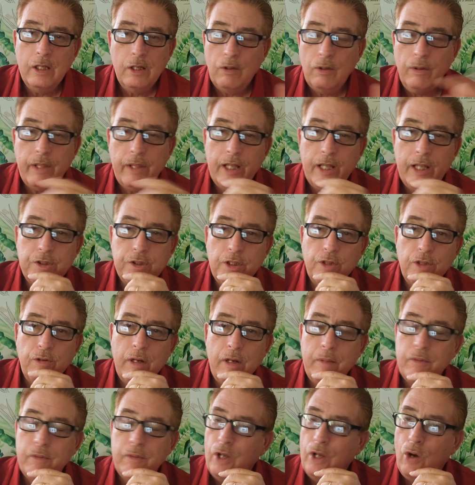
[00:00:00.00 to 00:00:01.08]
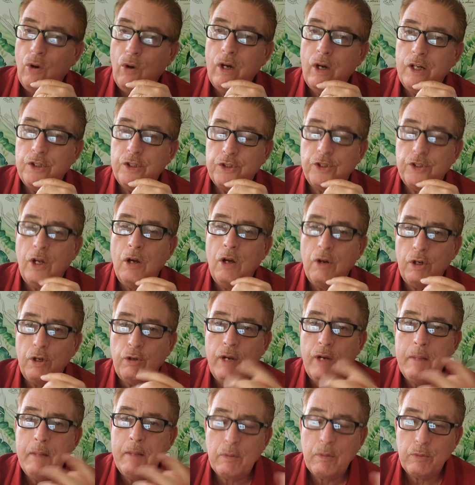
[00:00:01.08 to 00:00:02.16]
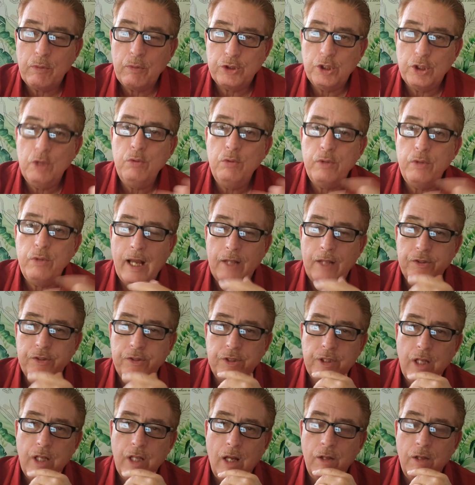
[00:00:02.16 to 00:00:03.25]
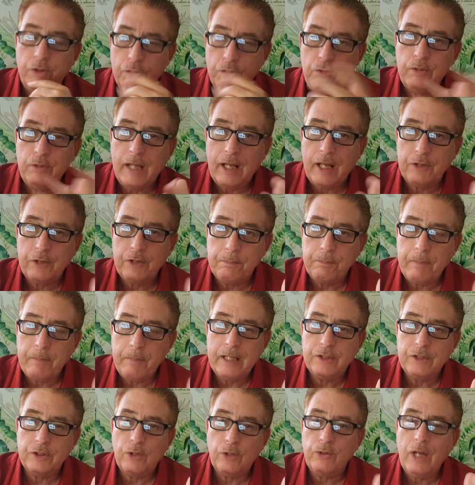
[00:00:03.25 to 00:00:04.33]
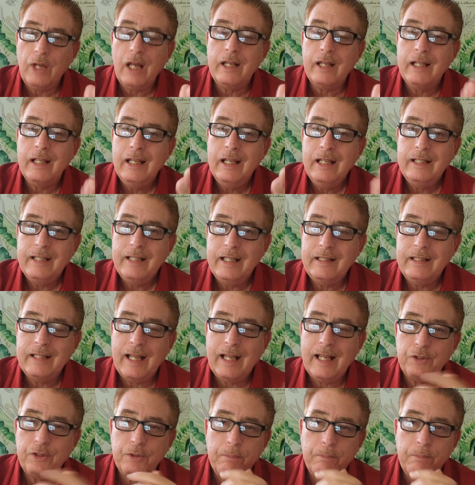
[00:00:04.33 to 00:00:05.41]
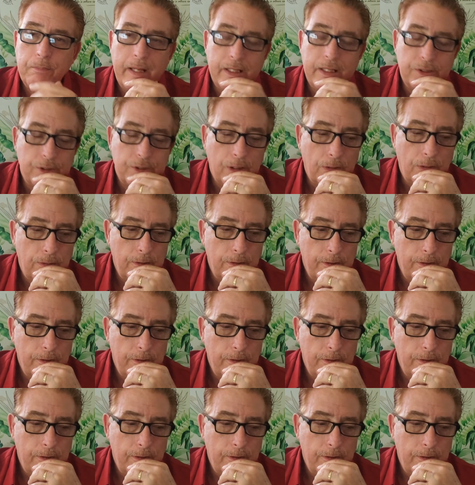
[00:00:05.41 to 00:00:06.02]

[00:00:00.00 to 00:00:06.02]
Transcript: Well, that's our agreement. No, our agreement was $2,000 peso, not 10,000 peso.